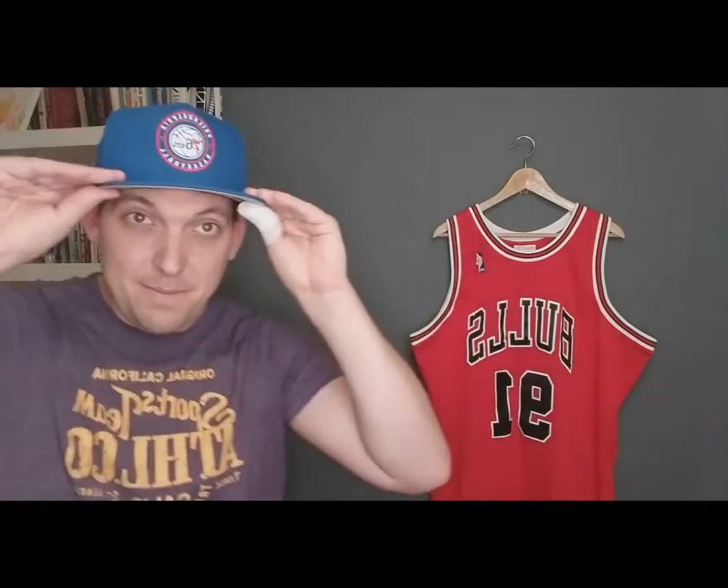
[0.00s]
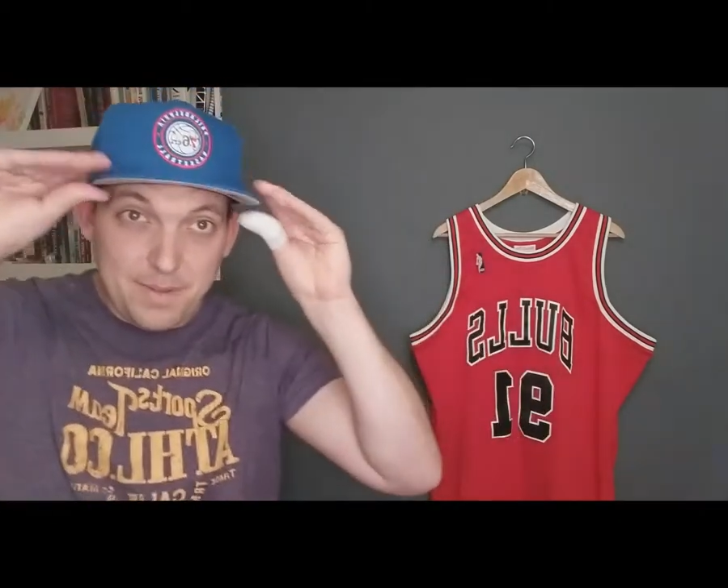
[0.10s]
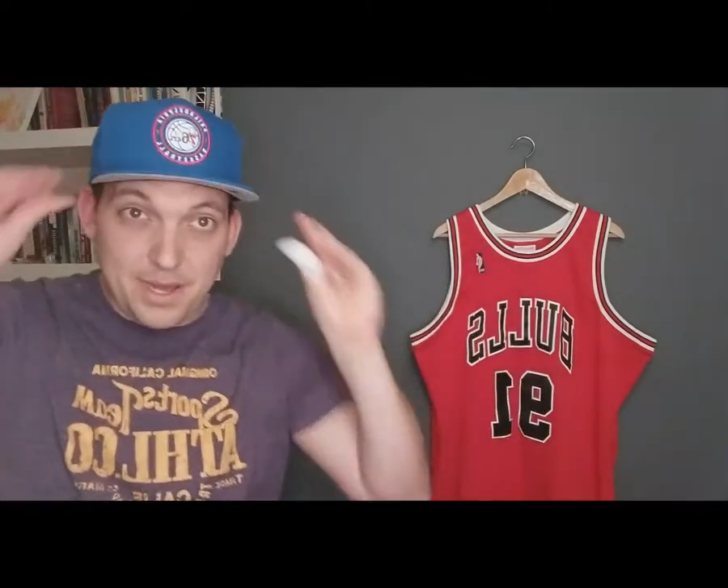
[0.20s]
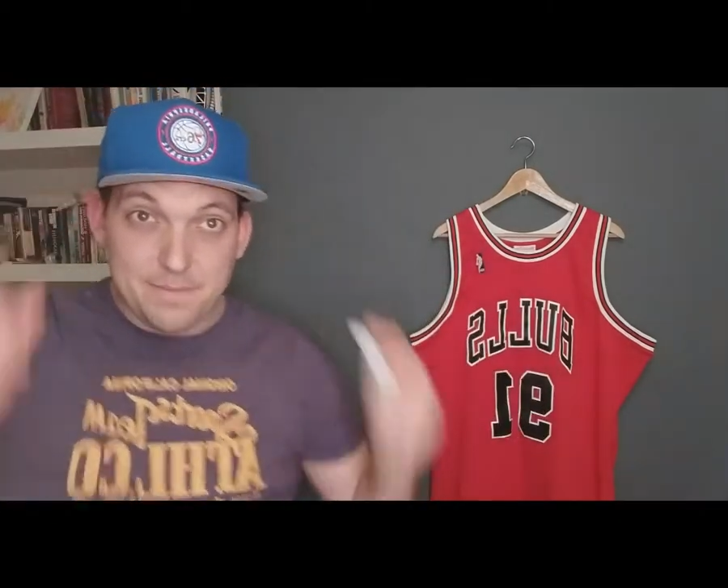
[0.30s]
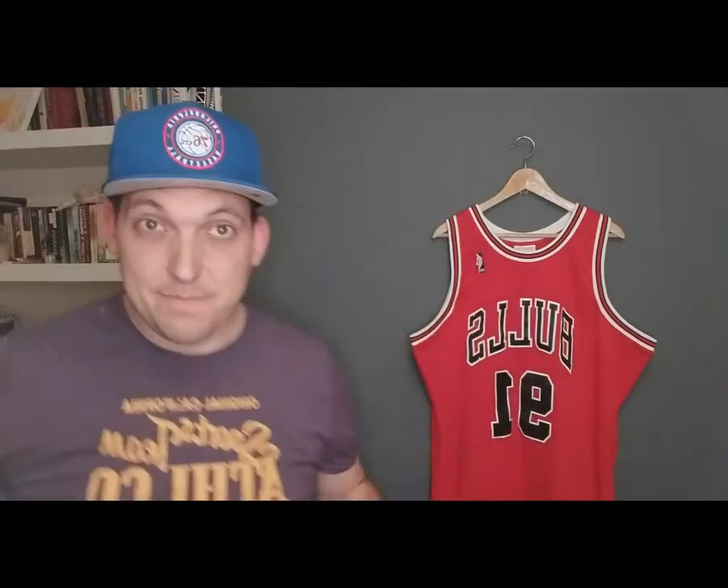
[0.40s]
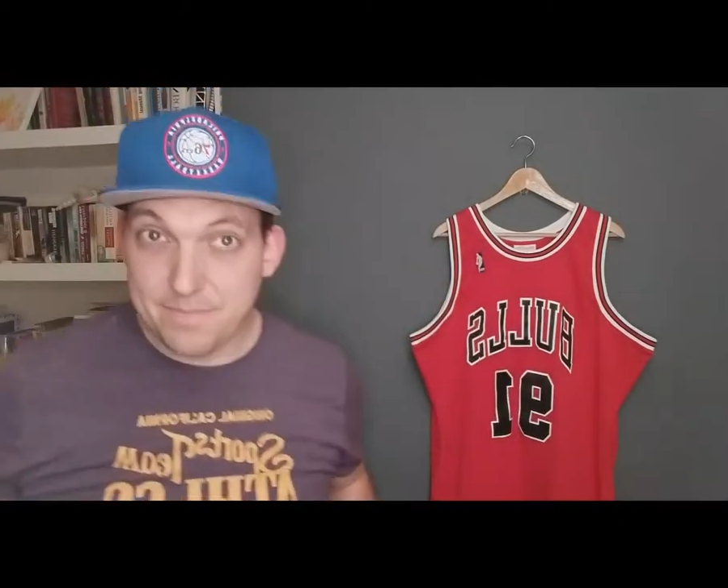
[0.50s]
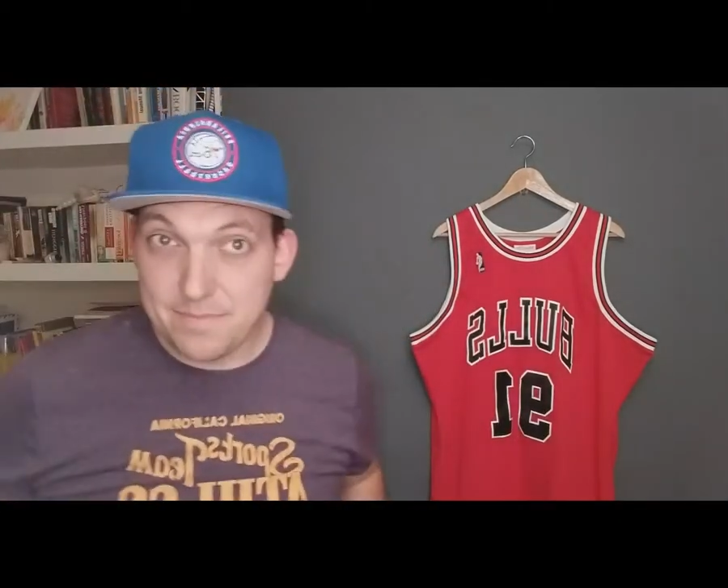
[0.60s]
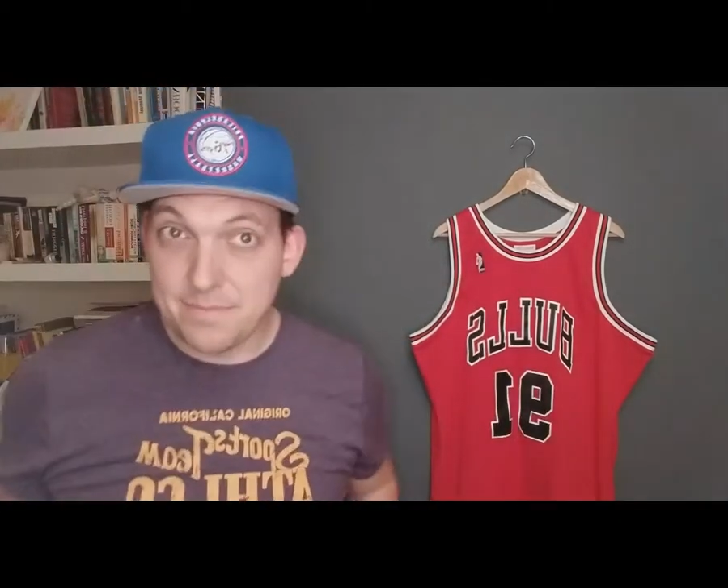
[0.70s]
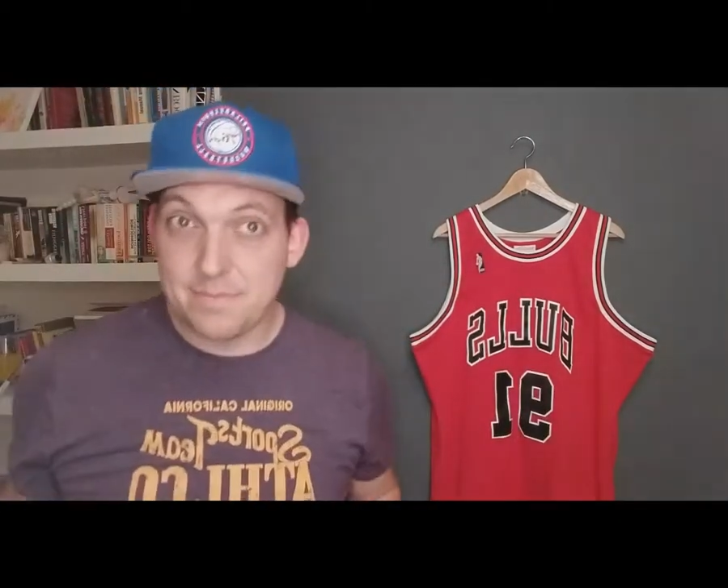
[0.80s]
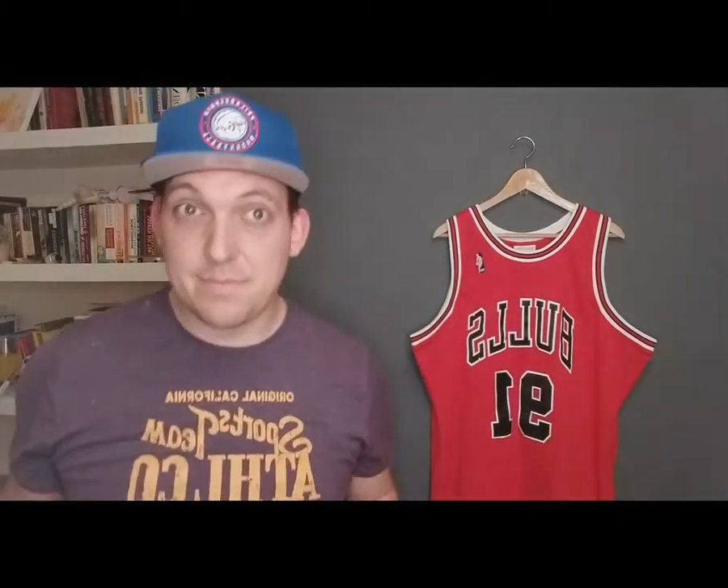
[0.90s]
but
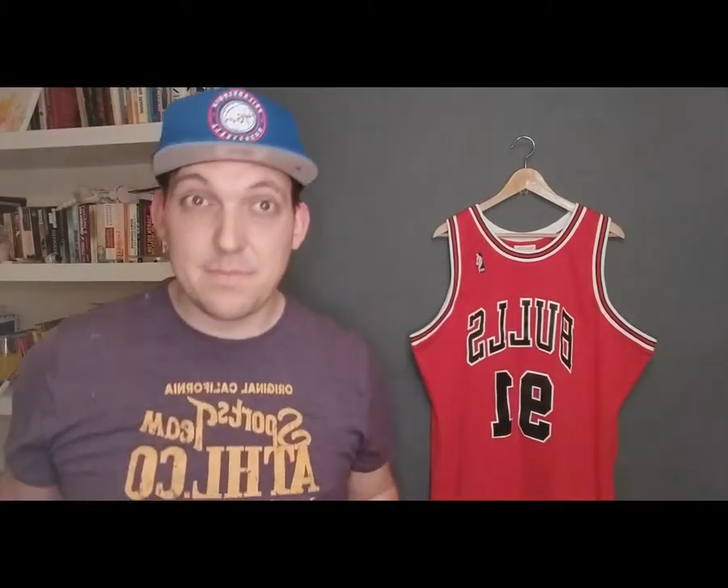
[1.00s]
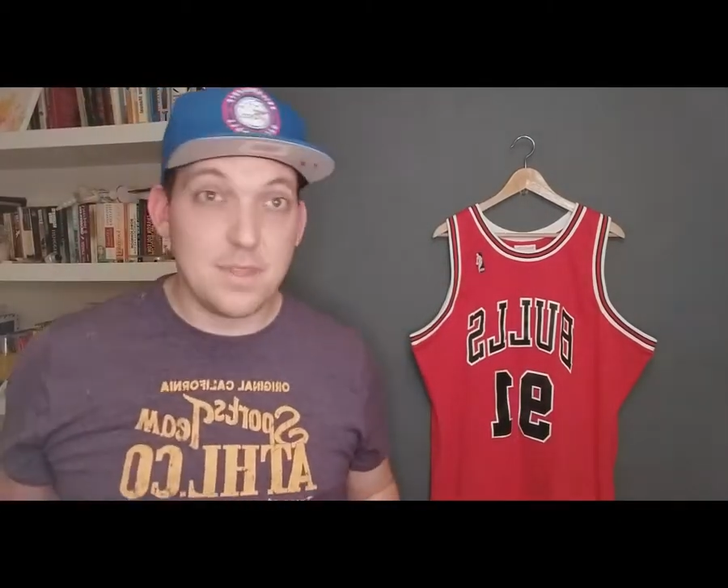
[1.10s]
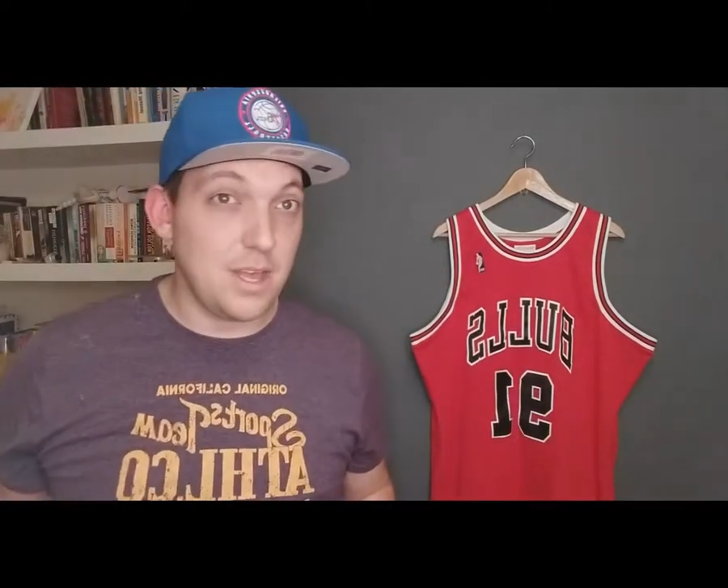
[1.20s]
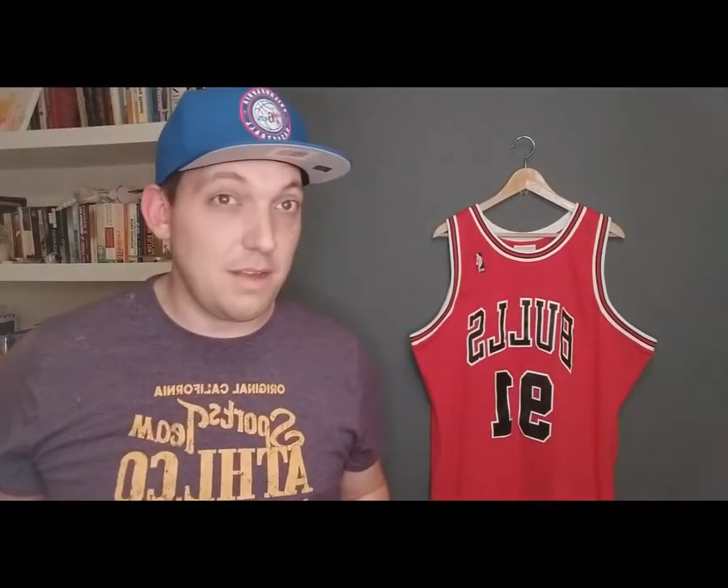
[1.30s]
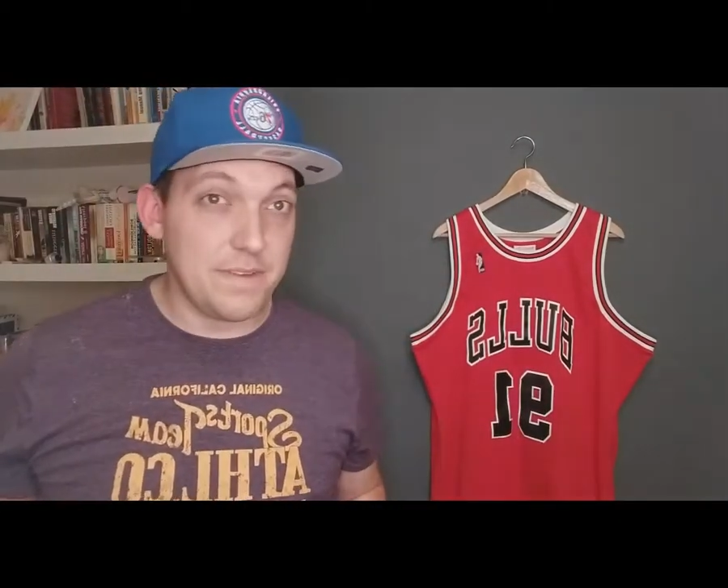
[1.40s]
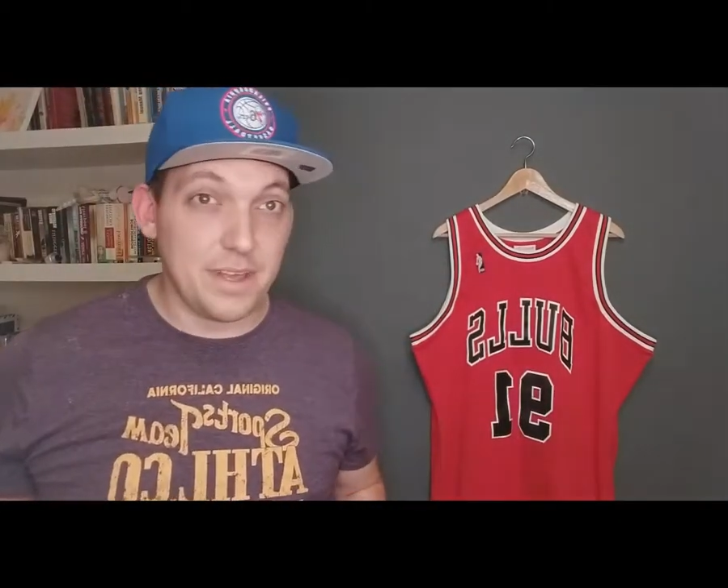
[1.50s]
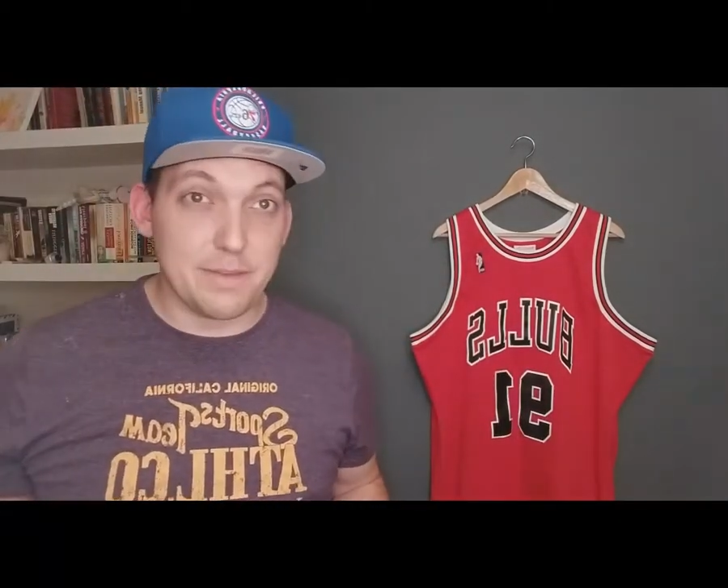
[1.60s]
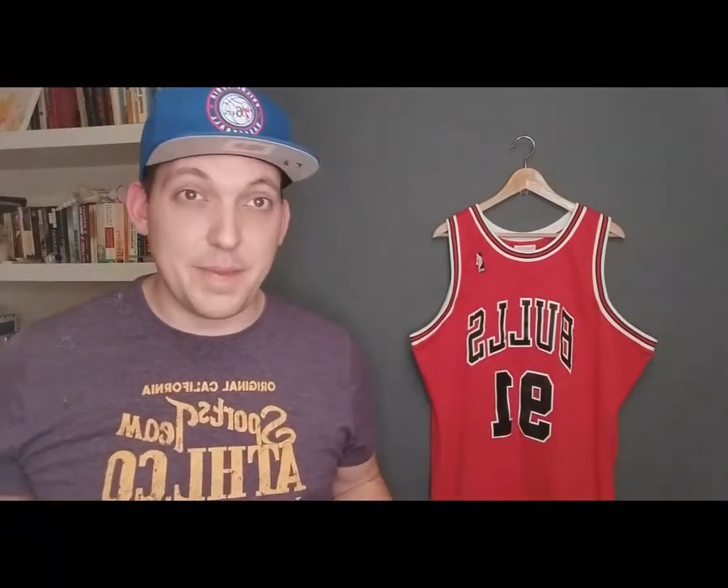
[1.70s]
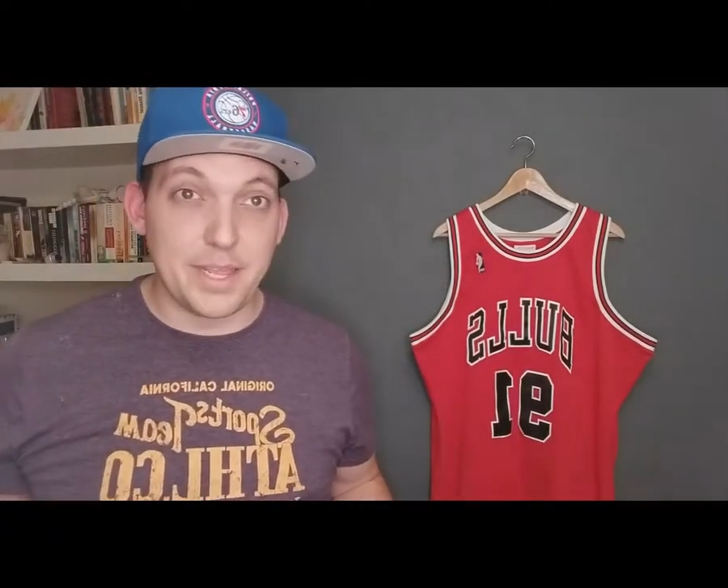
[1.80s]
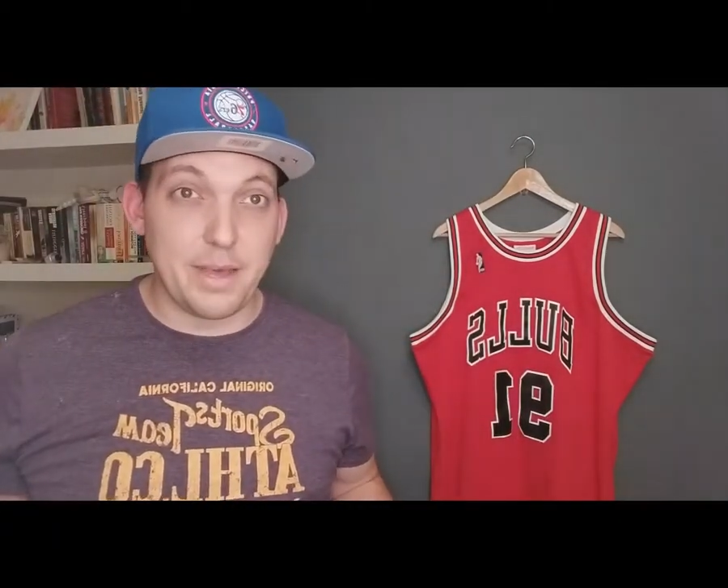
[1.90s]
I think I
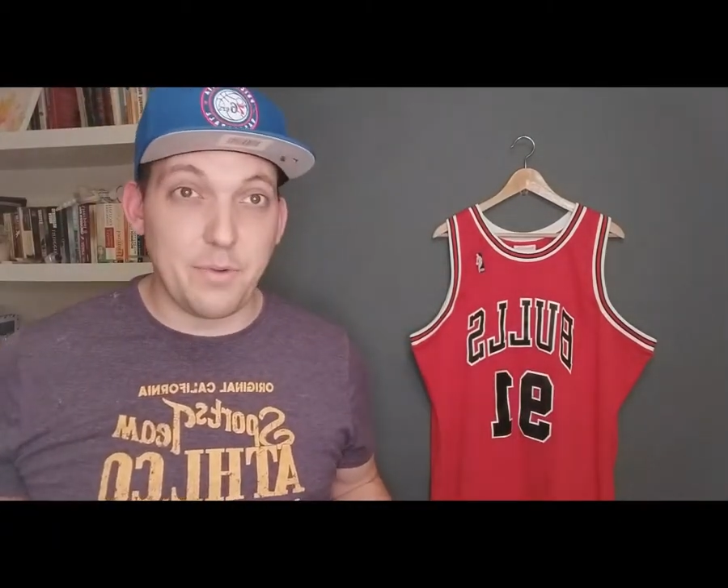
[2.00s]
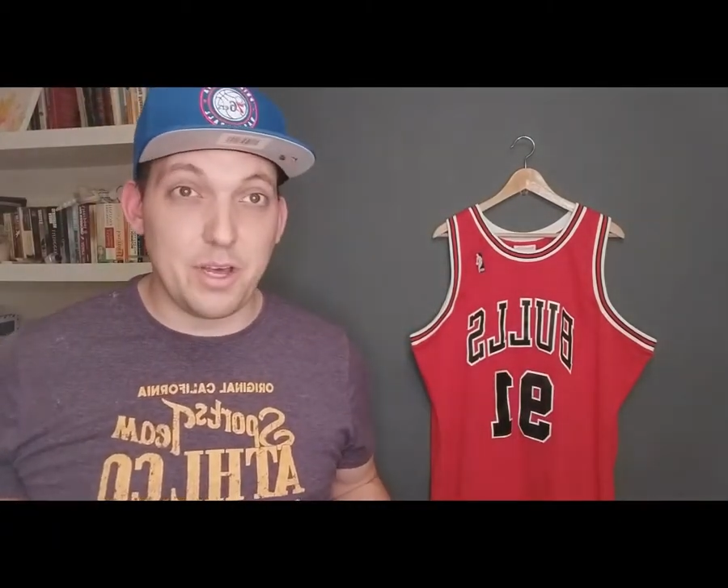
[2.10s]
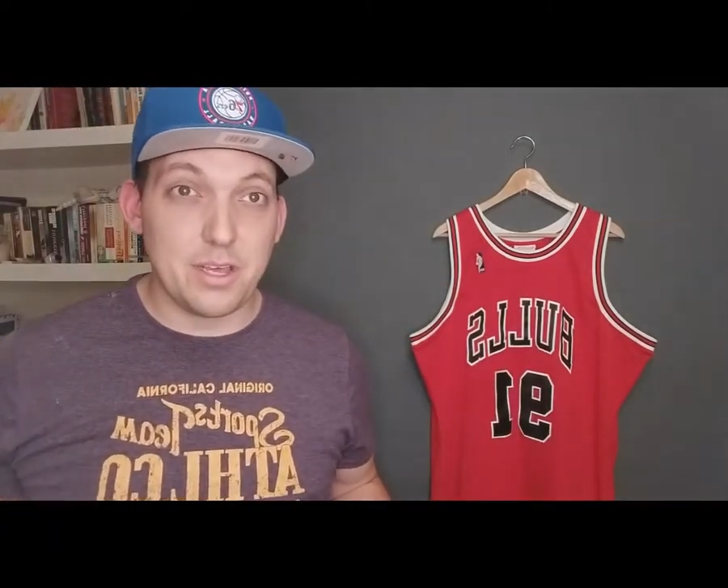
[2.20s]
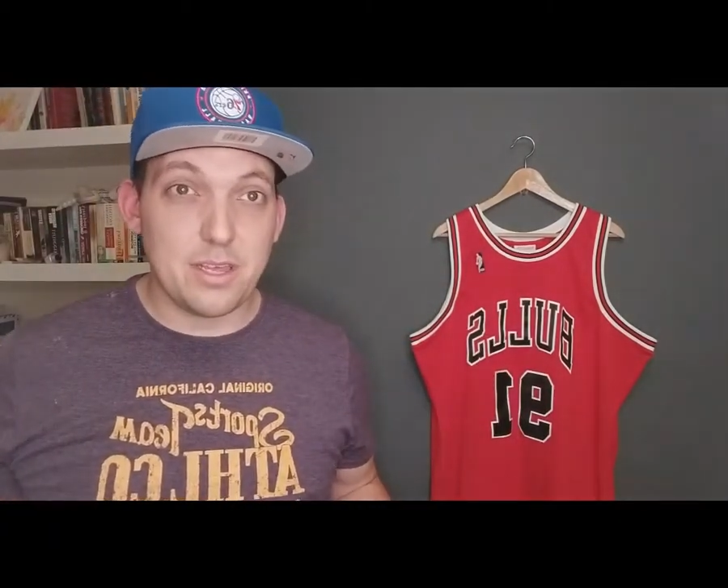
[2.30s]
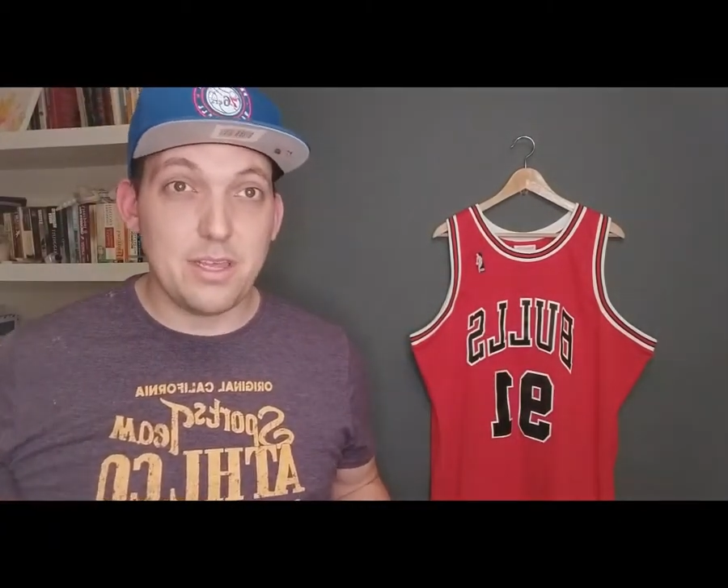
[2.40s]
can make that work.